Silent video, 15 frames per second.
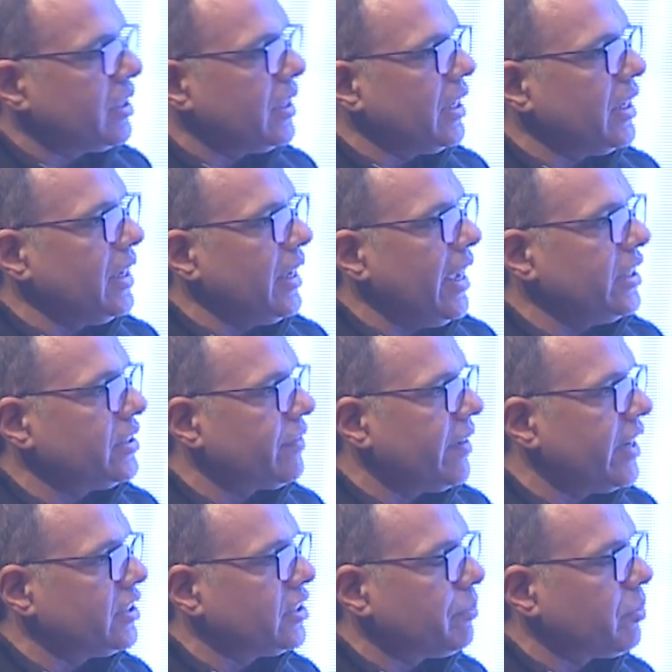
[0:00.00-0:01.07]
as far
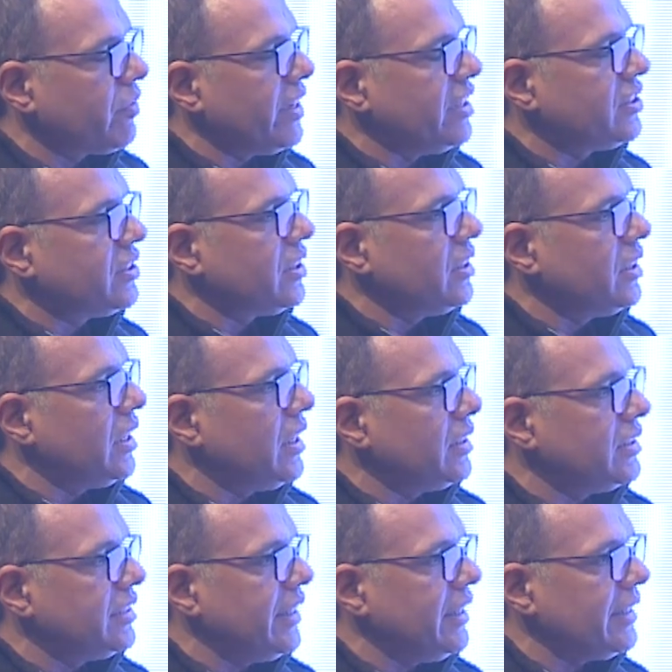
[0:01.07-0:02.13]
as the provincial
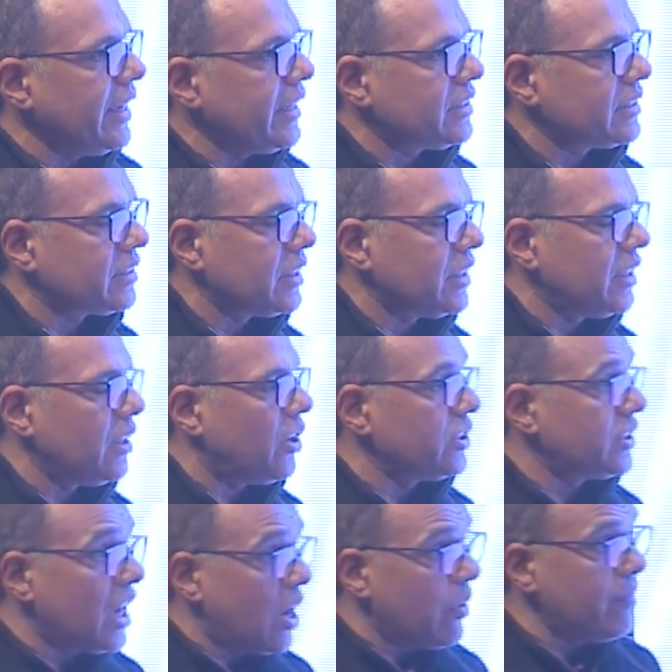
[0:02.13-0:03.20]
sale tax
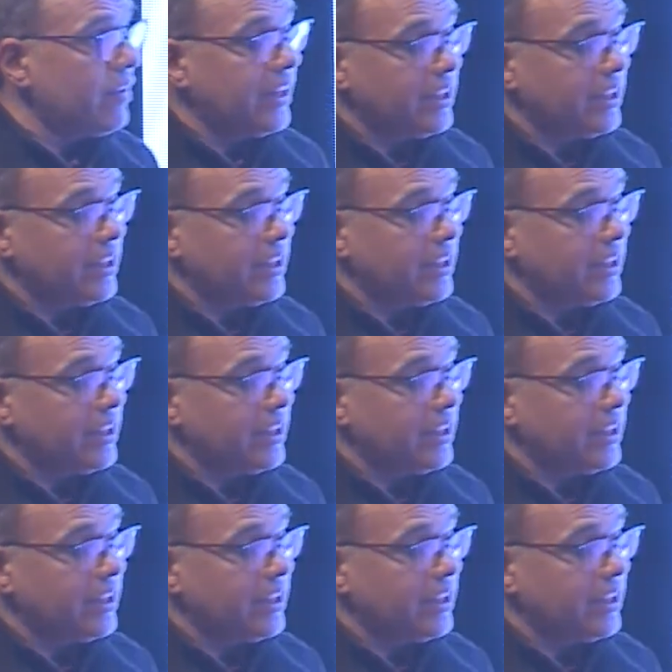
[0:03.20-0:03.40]
laws. However, it